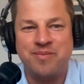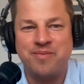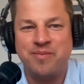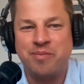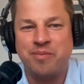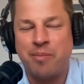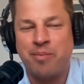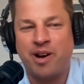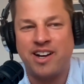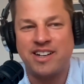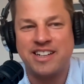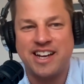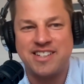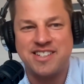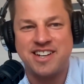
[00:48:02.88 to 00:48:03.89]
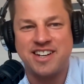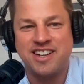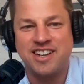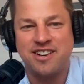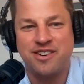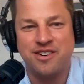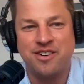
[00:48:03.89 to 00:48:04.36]
my podcasting
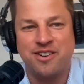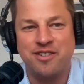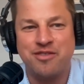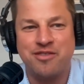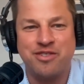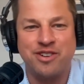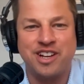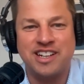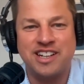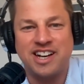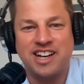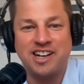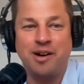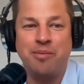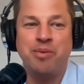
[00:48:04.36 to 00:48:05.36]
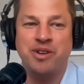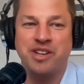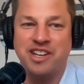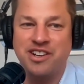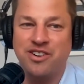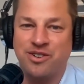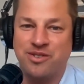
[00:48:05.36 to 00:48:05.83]
gear for like a couple
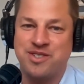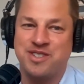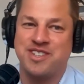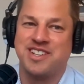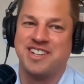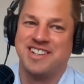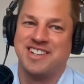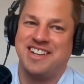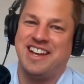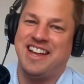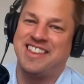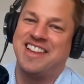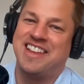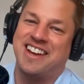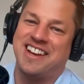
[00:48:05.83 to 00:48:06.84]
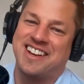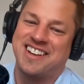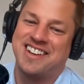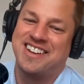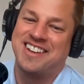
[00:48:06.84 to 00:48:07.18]
years and like